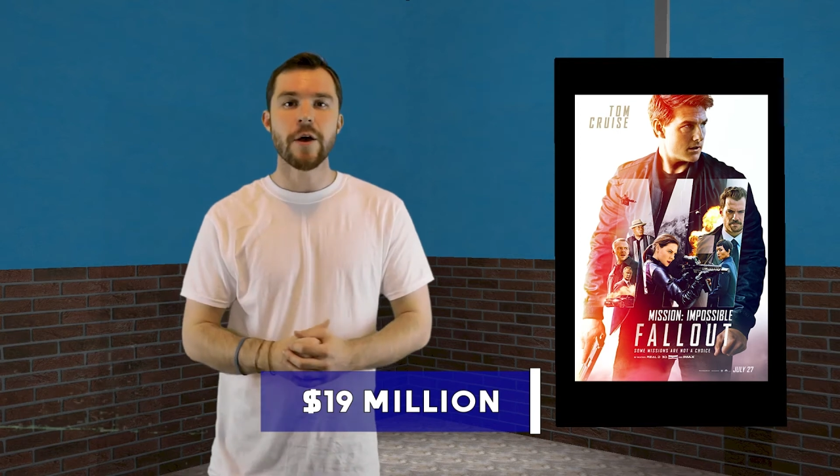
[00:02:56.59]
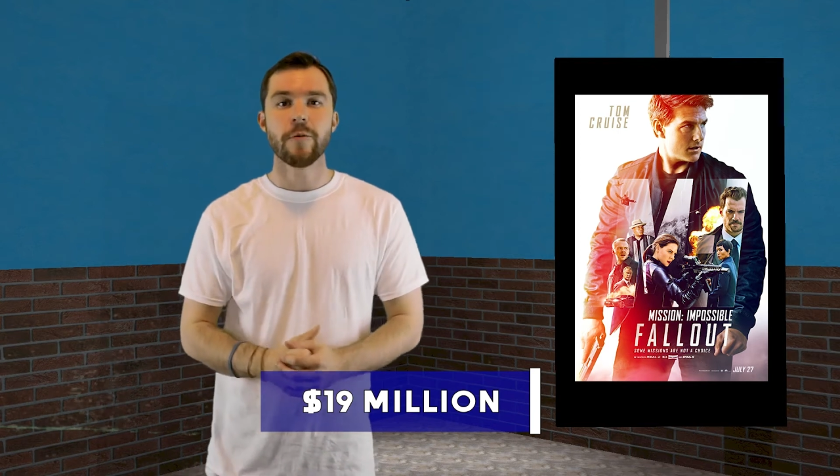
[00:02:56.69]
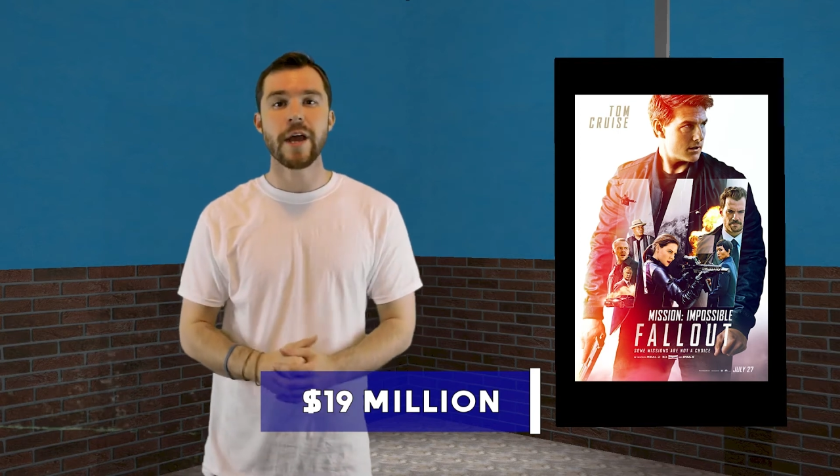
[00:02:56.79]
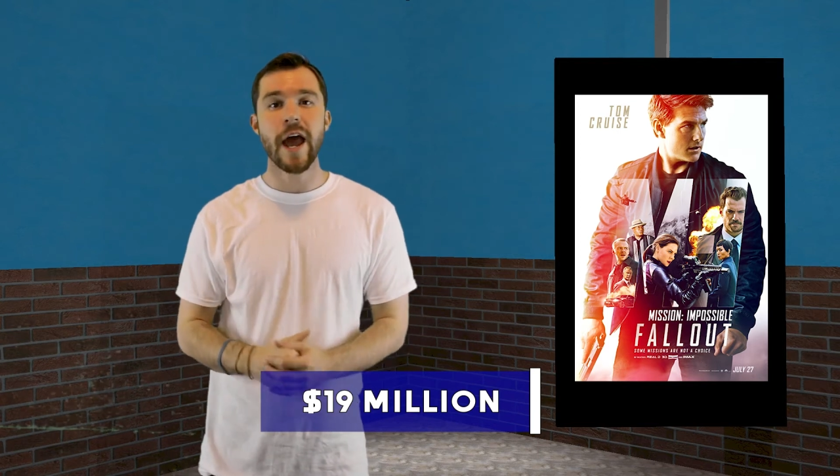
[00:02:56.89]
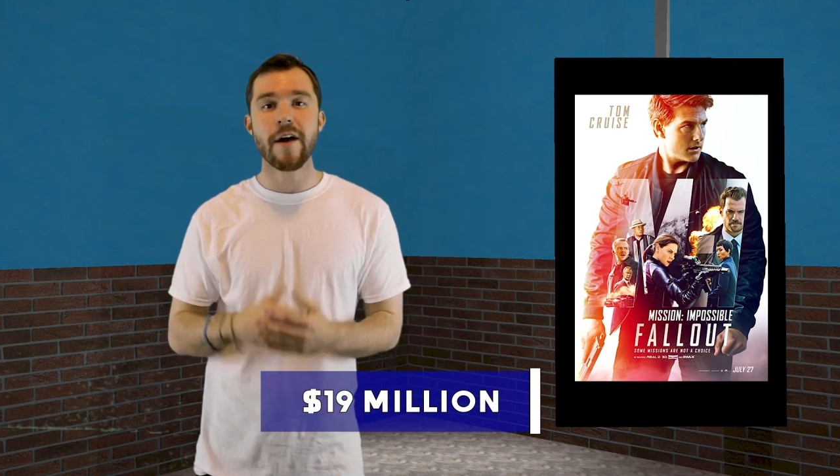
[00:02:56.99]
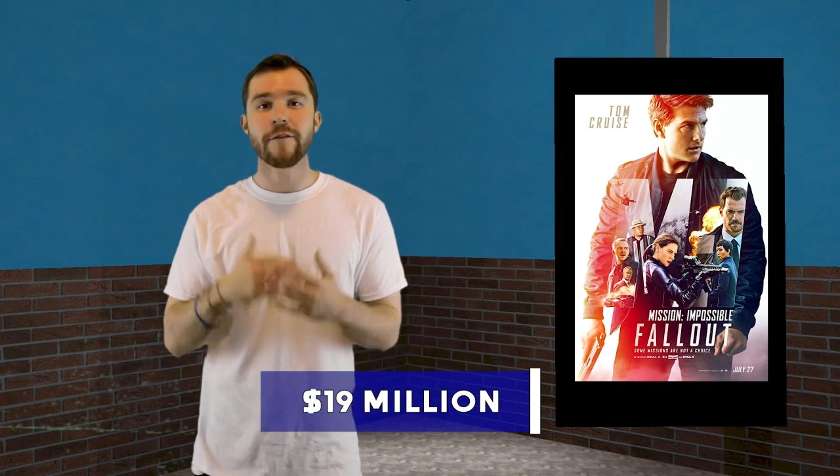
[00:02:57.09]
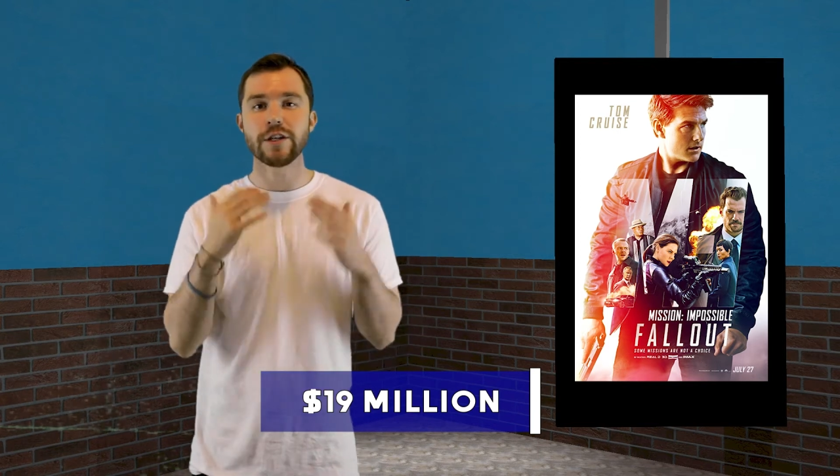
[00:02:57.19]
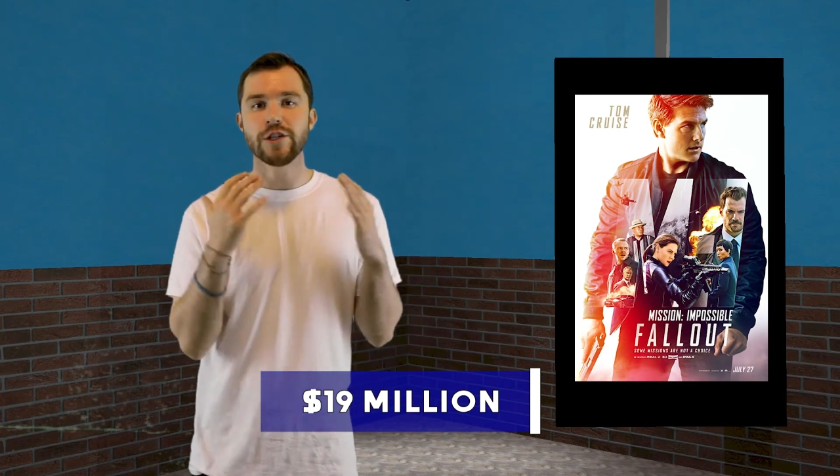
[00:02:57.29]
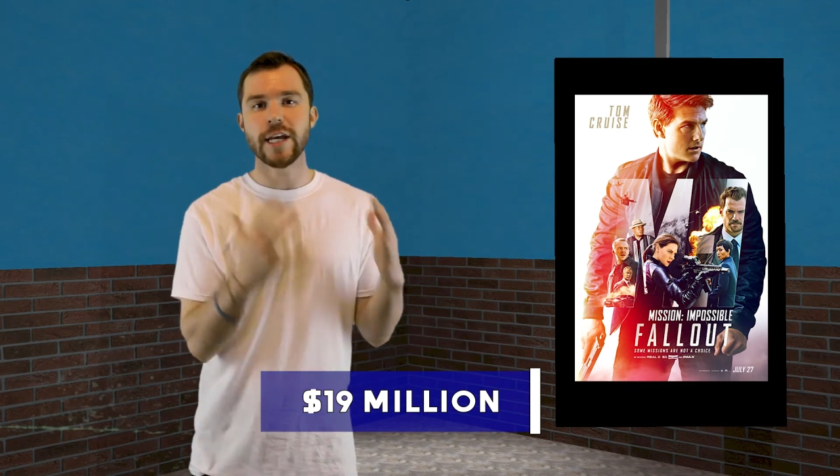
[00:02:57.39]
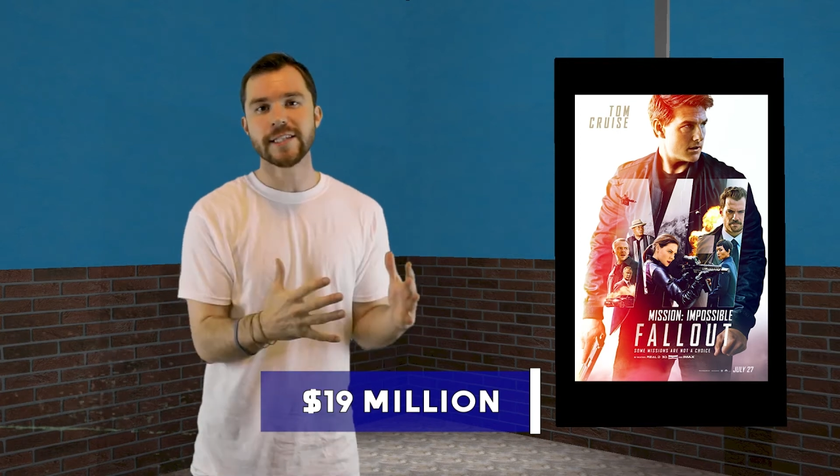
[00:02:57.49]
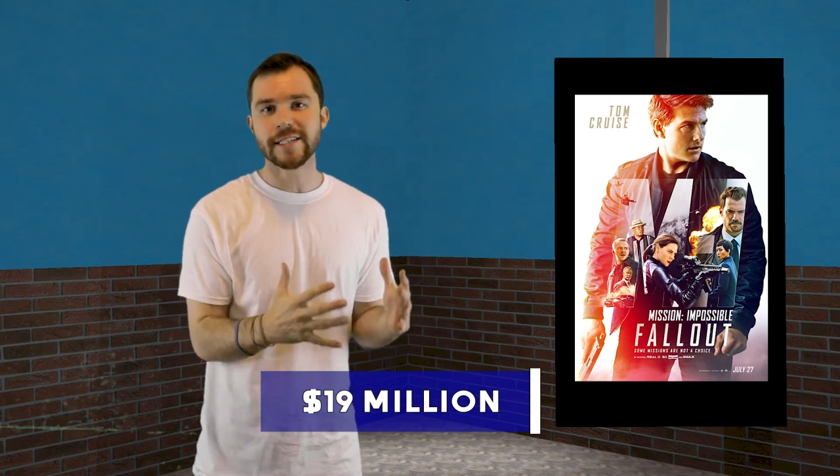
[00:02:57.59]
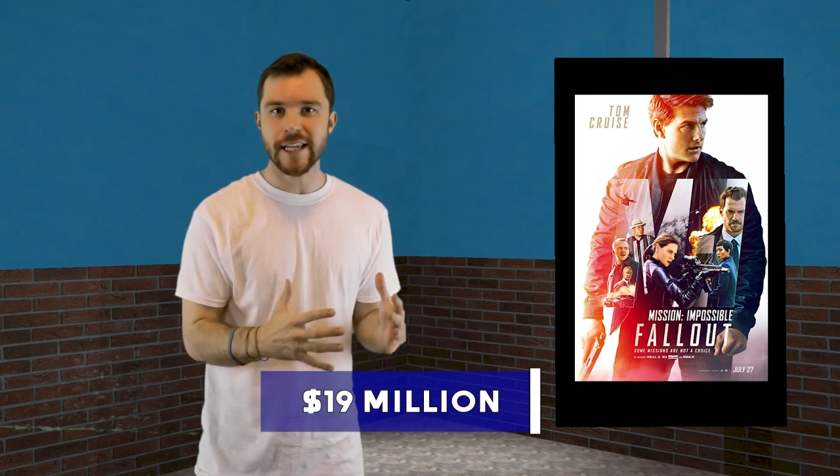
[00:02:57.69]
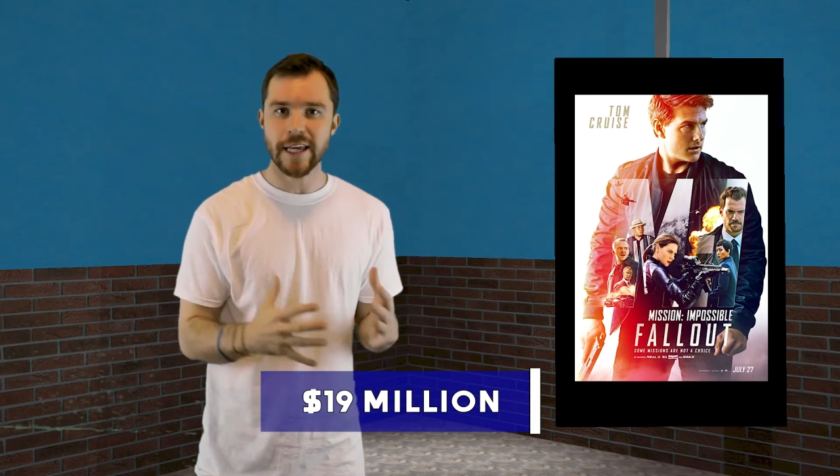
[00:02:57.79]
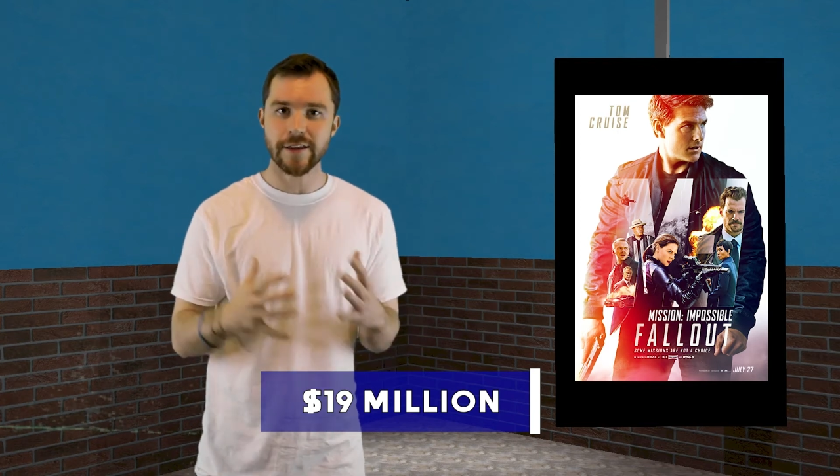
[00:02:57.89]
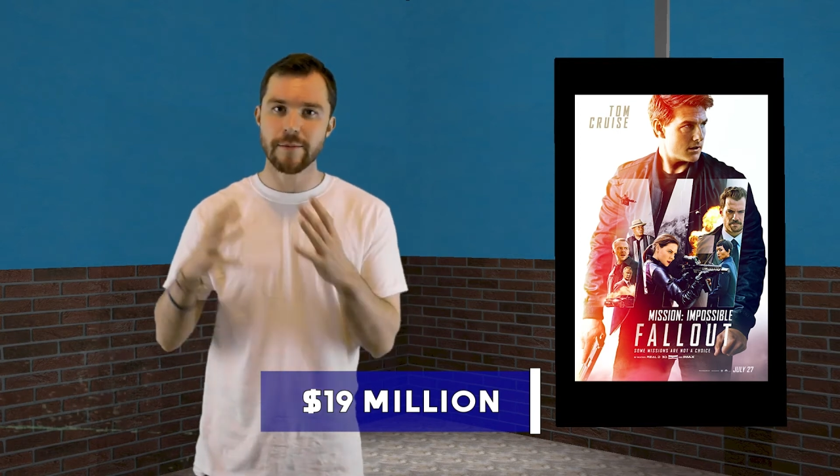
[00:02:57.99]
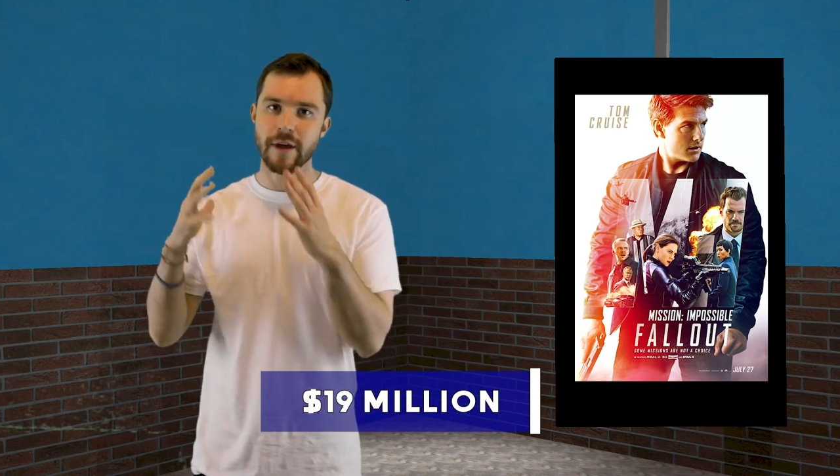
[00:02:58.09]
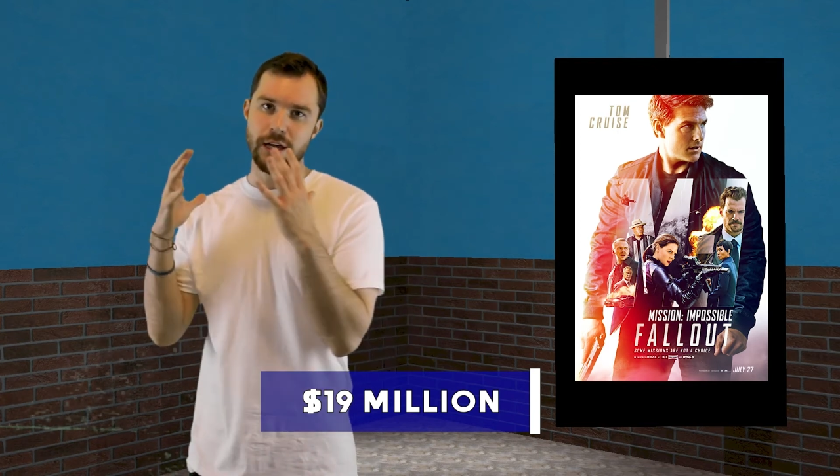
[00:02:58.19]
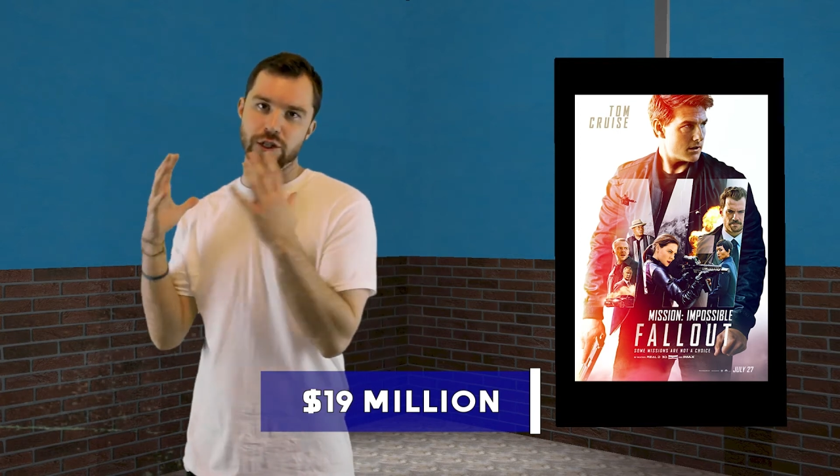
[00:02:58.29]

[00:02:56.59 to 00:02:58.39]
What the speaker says: we have Jason Statham,